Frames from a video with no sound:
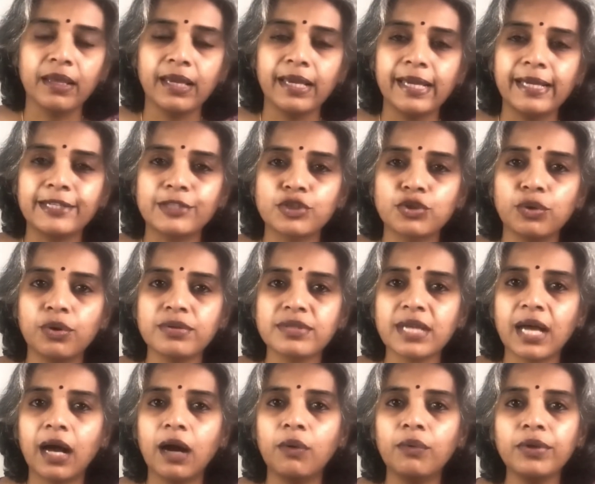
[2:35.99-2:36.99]
It shows
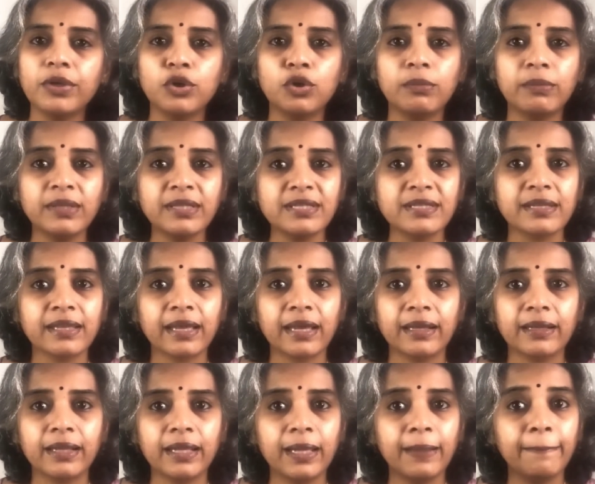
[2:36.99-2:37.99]
how humans
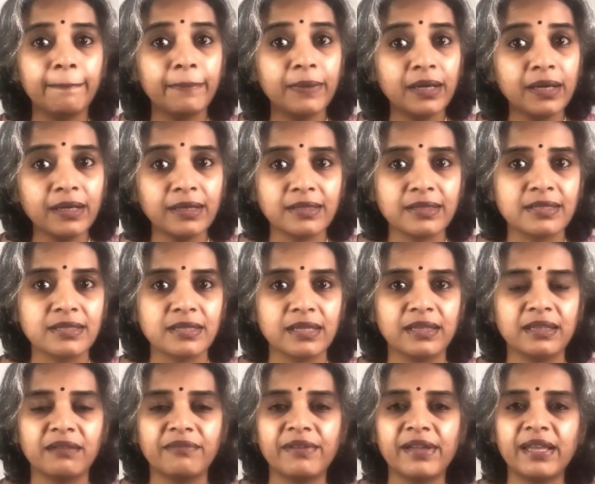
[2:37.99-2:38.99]
can immerse
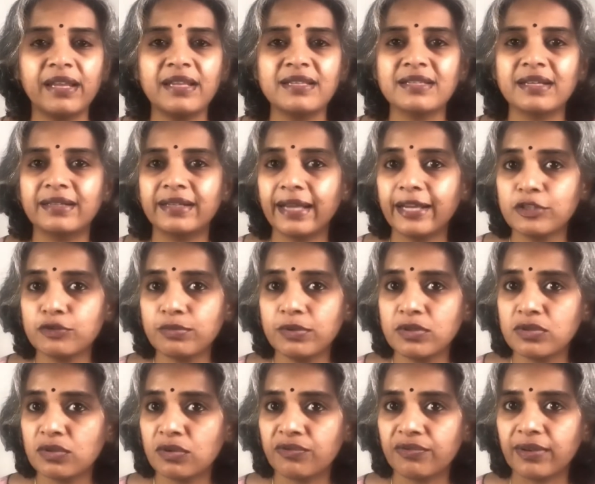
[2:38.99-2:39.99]
in the various
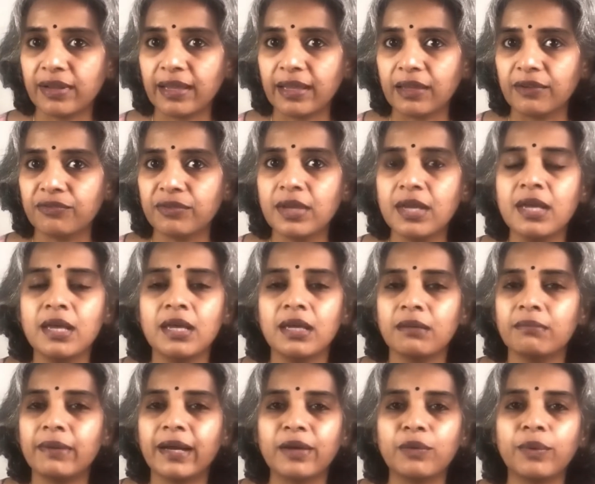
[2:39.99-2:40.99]
attachments of life
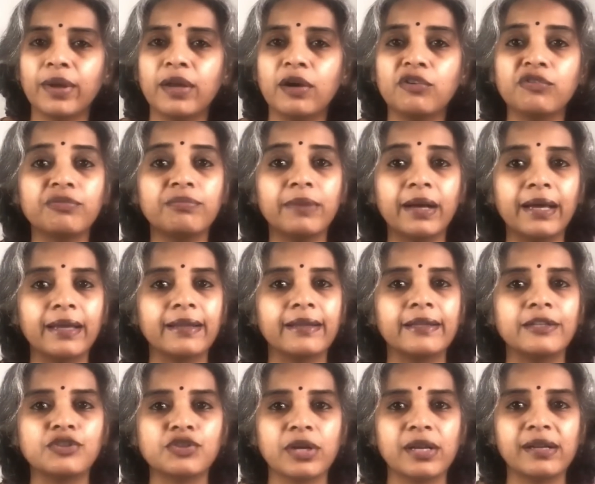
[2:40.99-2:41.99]
by way of
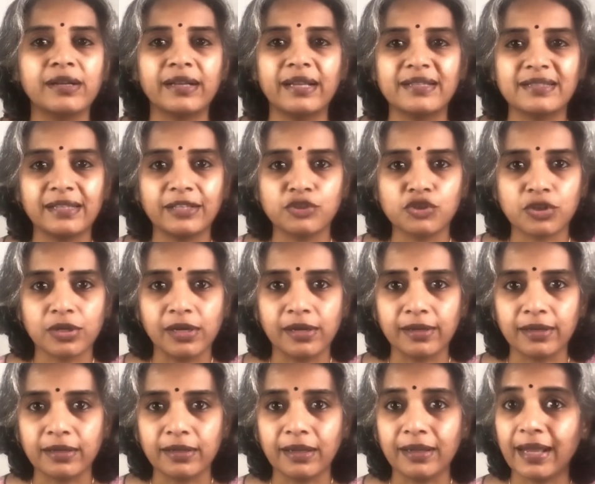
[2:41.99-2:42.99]
marriage and raising
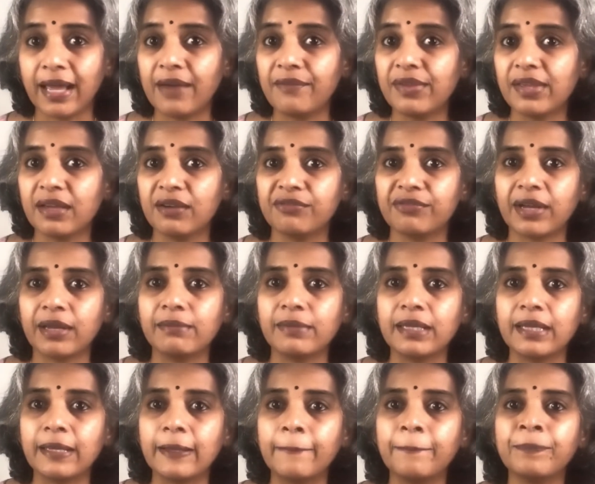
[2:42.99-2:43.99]
children and having a
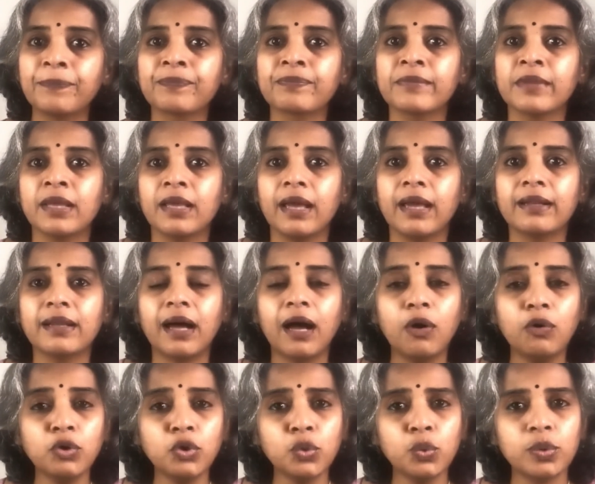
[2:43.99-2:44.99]
family, and
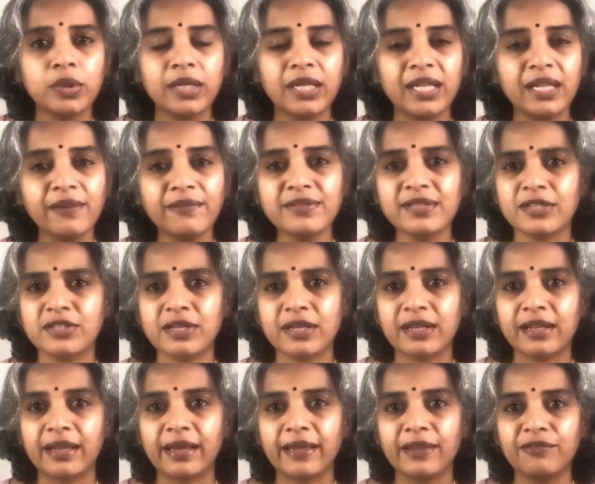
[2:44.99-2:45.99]
how to live such a
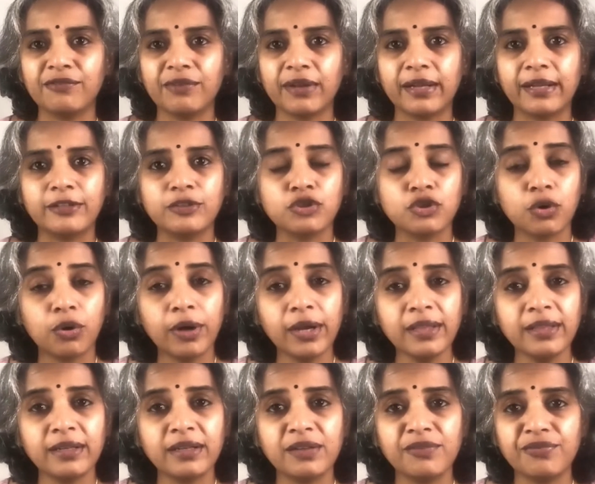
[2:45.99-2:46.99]
life and enjoy
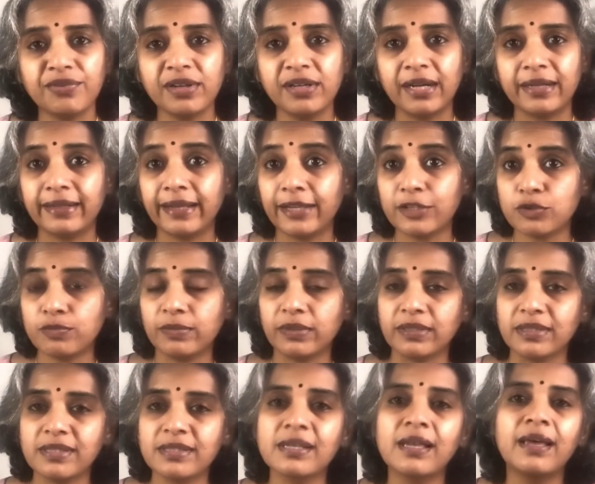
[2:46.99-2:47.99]
the different
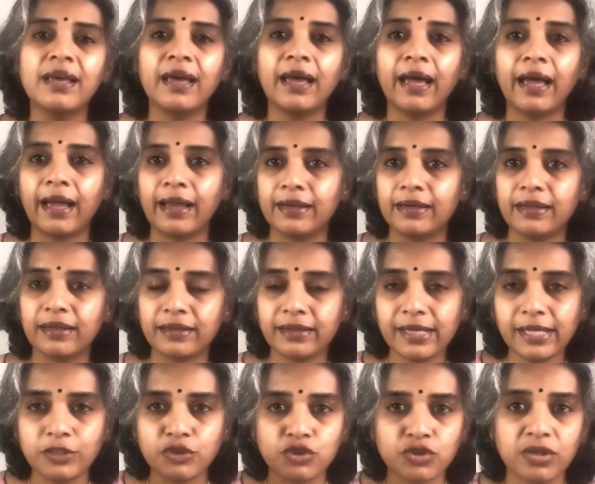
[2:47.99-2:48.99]
attachments and
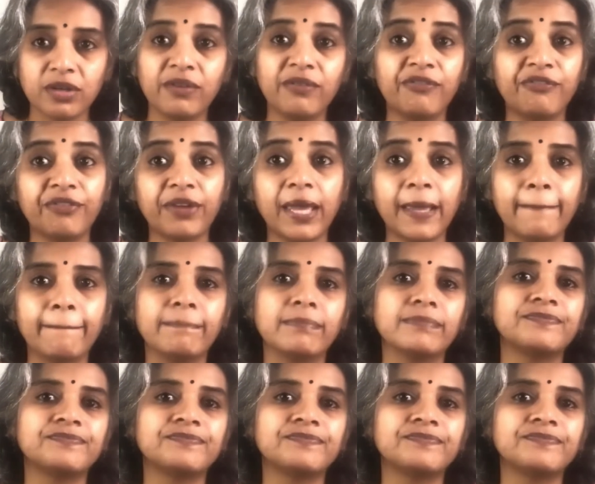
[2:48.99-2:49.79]
reach fame.